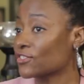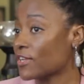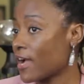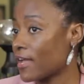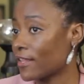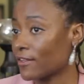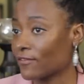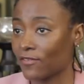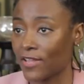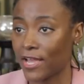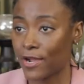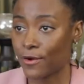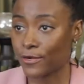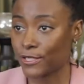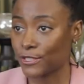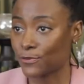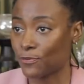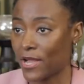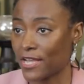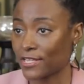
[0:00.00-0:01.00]
cauliflower
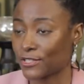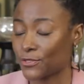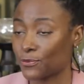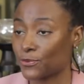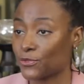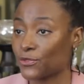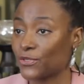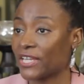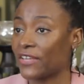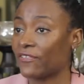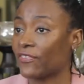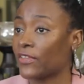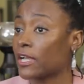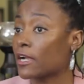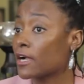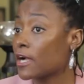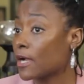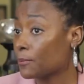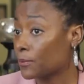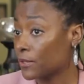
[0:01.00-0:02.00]
as possible, and then
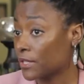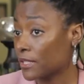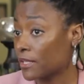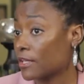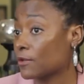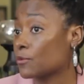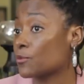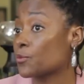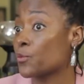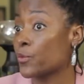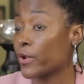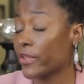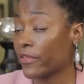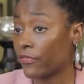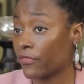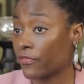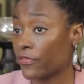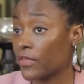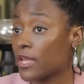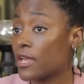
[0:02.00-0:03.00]
coupling it
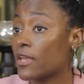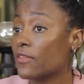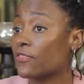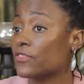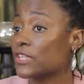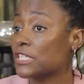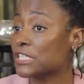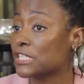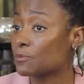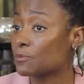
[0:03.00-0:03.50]
with these